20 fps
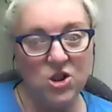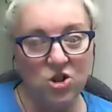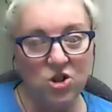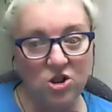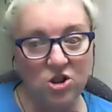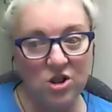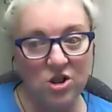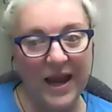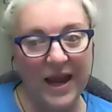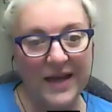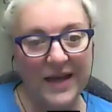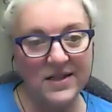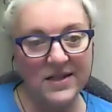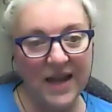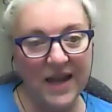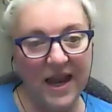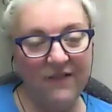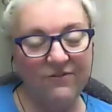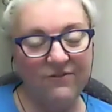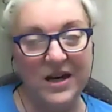Do, as
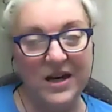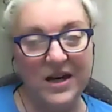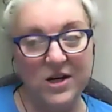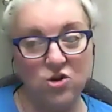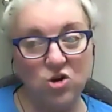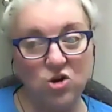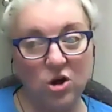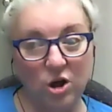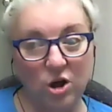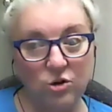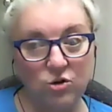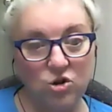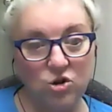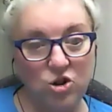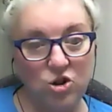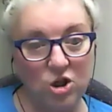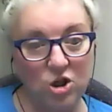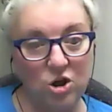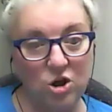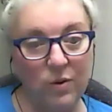a financial coach,
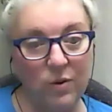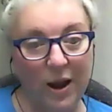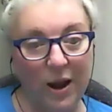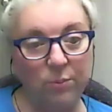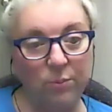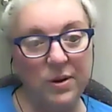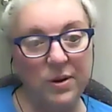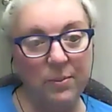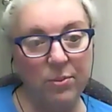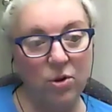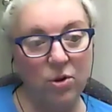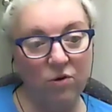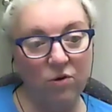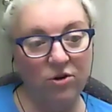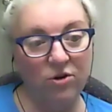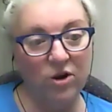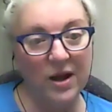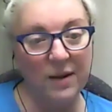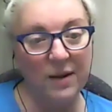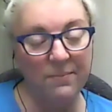do you help people
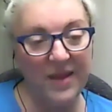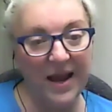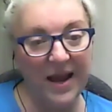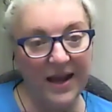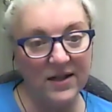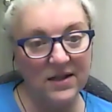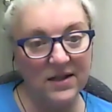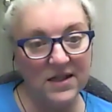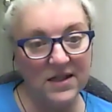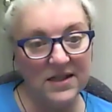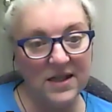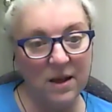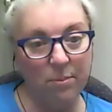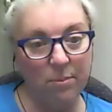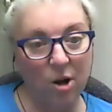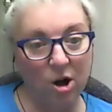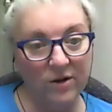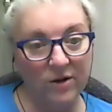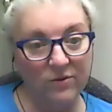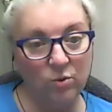overcome that? Is that
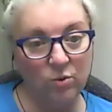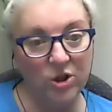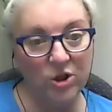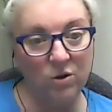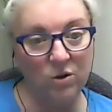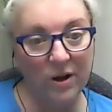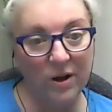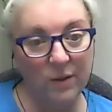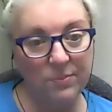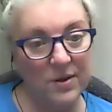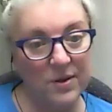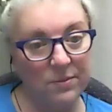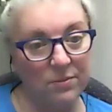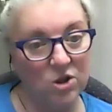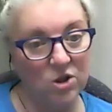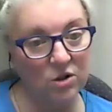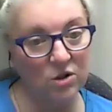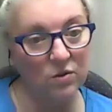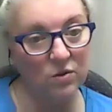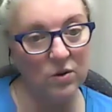part of what you help them
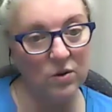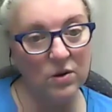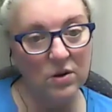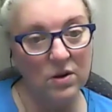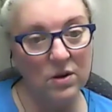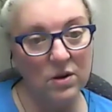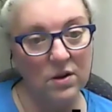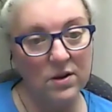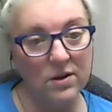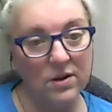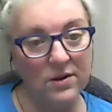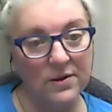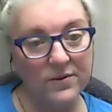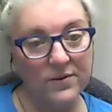do? I do